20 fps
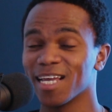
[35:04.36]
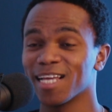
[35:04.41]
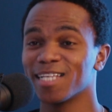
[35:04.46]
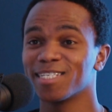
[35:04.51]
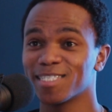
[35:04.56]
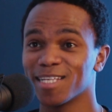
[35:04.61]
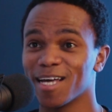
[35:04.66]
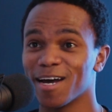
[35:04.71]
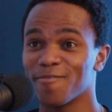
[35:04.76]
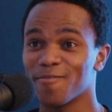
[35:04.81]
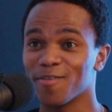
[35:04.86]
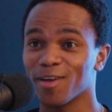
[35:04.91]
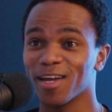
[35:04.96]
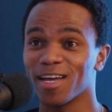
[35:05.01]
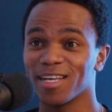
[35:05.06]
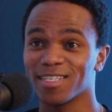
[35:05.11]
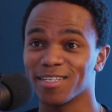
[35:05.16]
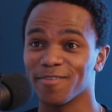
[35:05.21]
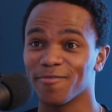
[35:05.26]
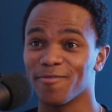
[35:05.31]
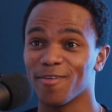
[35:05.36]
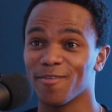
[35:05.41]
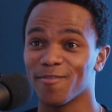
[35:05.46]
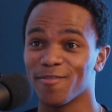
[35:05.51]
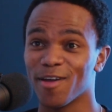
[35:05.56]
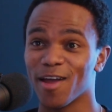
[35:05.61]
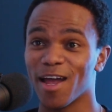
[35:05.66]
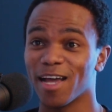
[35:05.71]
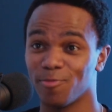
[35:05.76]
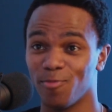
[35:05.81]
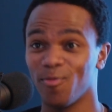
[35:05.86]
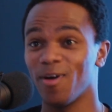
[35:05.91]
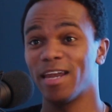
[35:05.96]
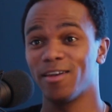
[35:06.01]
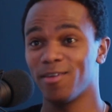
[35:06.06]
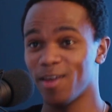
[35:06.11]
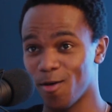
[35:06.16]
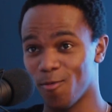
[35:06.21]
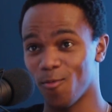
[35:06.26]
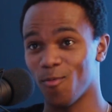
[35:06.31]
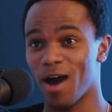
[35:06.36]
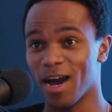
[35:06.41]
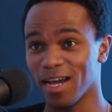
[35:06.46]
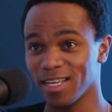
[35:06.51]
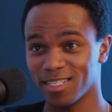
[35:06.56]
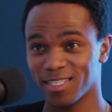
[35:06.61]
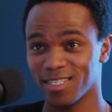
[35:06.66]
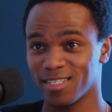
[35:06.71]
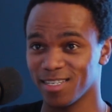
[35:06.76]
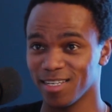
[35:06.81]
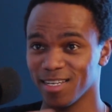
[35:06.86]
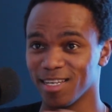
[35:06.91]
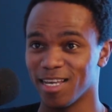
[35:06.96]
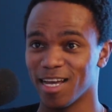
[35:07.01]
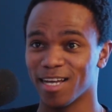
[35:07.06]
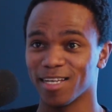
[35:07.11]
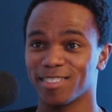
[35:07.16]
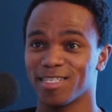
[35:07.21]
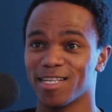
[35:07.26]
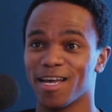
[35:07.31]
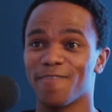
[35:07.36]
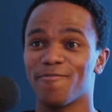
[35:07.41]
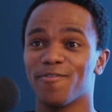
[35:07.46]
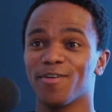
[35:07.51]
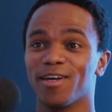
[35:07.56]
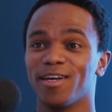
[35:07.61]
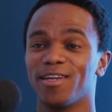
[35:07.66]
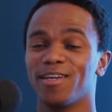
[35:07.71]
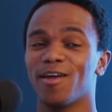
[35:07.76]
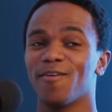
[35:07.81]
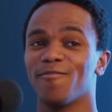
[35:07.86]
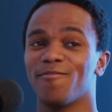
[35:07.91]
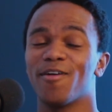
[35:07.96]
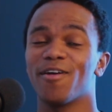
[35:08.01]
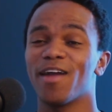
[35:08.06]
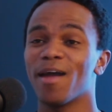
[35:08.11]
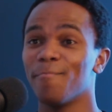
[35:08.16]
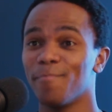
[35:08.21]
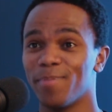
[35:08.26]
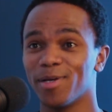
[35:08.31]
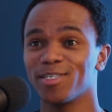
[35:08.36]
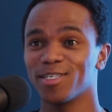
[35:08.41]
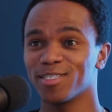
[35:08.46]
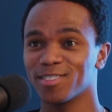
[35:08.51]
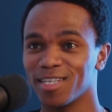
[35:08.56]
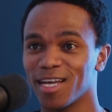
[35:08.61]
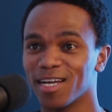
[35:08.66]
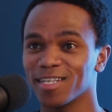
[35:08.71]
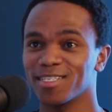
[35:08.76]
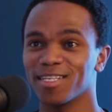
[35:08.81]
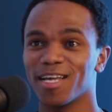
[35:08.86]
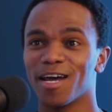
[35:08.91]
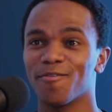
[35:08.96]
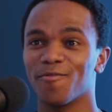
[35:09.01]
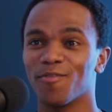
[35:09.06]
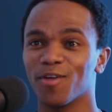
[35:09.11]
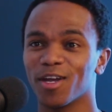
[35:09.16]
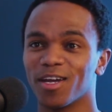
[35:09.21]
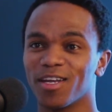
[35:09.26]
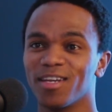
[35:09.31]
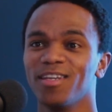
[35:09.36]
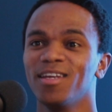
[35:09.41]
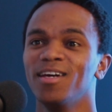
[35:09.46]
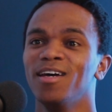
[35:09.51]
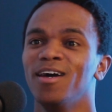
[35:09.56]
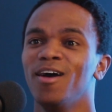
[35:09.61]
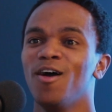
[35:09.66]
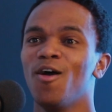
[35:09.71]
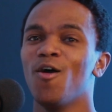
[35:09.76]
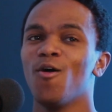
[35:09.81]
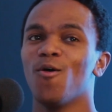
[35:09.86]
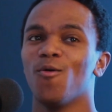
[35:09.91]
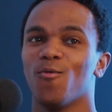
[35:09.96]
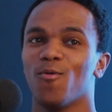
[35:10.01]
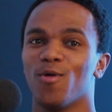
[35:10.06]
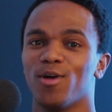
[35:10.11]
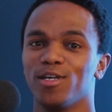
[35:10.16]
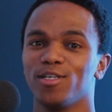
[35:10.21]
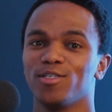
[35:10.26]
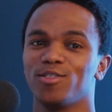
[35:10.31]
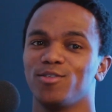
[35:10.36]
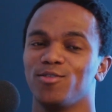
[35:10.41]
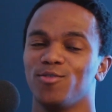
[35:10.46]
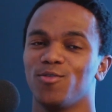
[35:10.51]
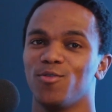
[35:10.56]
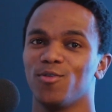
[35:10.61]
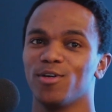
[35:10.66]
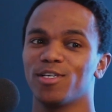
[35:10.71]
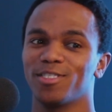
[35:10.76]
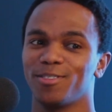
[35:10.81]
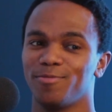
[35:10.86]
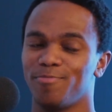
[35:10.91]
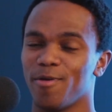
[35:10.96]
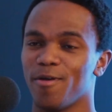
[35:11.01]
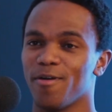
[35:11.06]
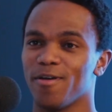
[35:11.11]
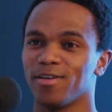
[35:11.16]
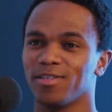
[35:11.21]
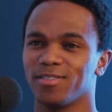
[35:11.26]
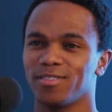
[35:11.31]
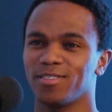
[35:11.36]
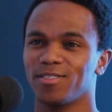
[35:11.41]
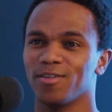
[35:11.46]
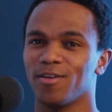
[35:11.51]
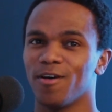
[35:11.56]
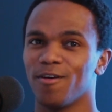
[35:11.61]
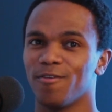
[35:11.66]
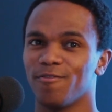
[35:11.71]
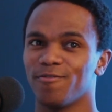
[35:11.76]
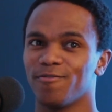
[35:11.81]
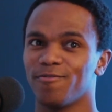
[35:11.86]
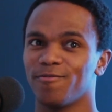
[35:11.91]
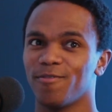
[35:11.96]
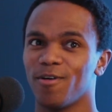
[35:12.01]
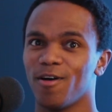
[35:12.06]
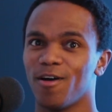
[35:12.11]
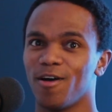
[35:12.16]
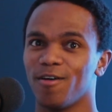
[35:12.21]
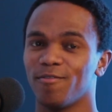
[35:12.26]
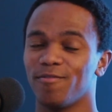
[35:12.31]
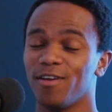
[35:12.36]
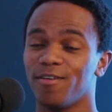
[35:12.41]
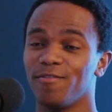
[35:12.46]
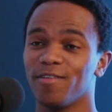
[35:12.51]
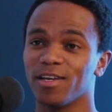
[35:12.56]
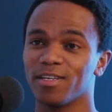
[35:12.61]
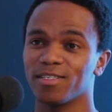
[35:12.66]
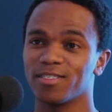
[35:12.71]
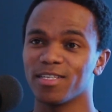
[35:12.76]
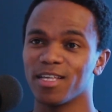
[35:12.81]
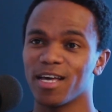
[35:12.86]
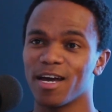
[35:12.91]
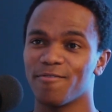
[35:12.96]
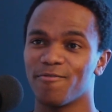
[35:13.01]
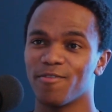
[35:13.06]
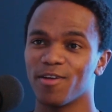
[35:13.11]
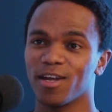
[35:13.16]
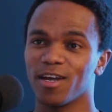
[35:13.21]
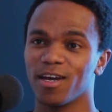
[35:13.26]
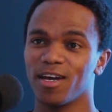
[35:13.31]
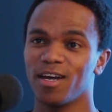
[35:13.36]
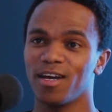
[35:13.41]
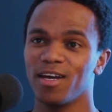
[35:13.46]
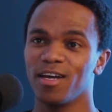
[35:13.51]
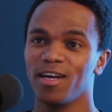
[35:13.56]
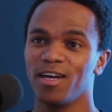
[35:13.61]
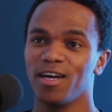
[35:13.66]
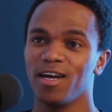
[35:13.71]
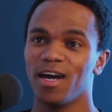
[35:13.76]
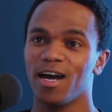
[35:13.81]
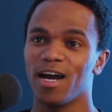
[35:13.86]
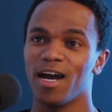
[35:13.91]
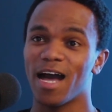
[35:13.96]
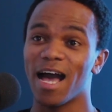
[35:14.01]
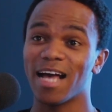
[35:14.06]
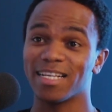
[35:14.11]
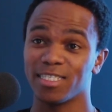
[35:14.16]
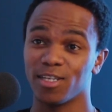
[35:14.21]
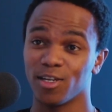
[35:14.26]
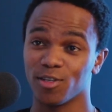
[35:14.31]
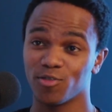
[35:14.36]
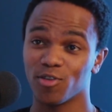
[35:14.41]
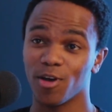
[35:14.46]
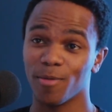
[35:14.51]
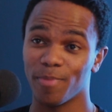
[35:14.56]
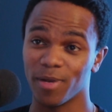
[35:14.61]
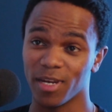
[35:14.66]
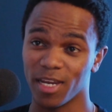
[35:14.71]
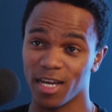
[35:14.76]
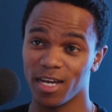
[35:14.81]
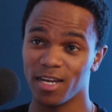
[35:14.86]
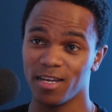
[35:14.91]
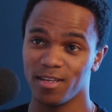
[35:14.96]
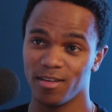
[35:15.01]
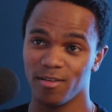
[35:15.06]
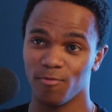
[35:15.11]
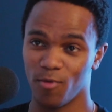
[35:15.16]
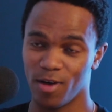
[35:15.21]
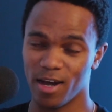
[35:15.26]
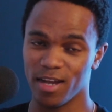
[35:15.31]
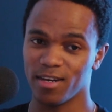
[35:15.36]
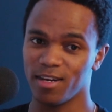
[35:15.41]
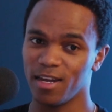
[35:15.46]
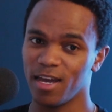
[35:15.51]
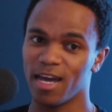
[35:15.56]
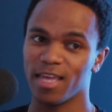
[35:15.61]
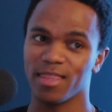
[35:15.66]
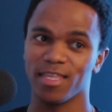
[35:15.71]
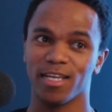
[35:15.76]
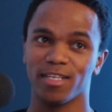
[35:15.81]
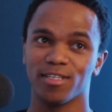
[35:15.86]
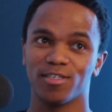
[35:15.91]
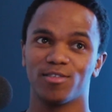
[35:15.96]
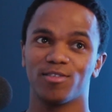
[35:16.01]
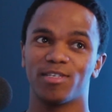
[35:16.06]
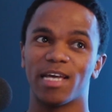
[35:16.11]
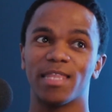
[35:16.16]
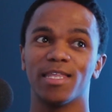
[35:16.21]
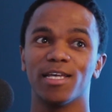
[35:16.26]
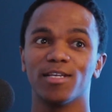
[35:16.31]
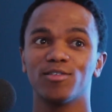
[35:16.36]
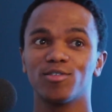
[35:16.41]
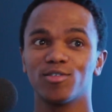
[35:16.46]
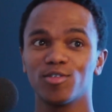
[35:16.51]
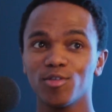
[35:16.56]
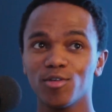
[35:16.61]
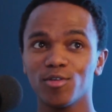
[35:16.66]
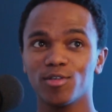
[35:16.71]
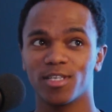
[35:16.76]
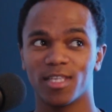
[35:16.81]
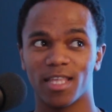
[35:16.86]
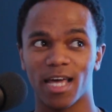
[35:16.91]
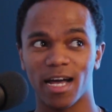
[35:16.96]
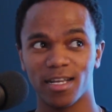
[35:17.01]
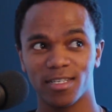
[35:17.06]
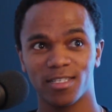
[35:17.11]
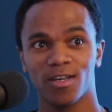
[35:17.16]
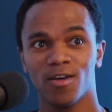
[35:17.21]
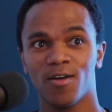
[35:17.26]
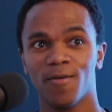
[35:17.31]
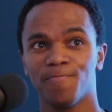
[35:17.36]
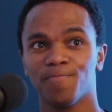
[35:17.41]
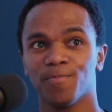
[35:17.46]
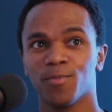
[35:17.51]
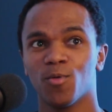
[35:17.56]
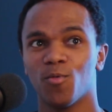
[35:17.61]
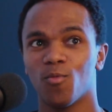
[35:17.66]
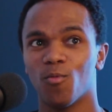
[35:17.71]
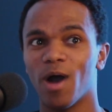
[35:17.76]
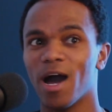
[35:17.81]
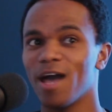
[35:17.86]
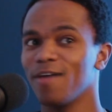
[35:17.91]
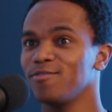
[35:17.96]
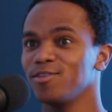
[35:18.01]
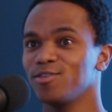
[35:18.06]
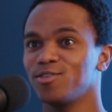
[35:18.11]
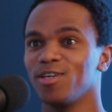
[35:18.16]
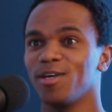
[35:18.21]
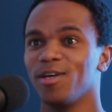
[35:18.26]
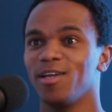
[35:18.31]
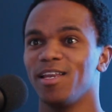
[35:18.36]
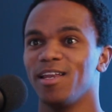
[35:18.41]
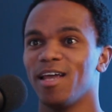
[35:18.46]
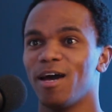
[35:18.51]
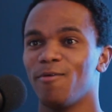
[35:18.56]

in South Africa as a white young South African, a very ambitious young South African. What is your experience of living in South Africa as an entrepreneur? One, and then two to that, why haven't you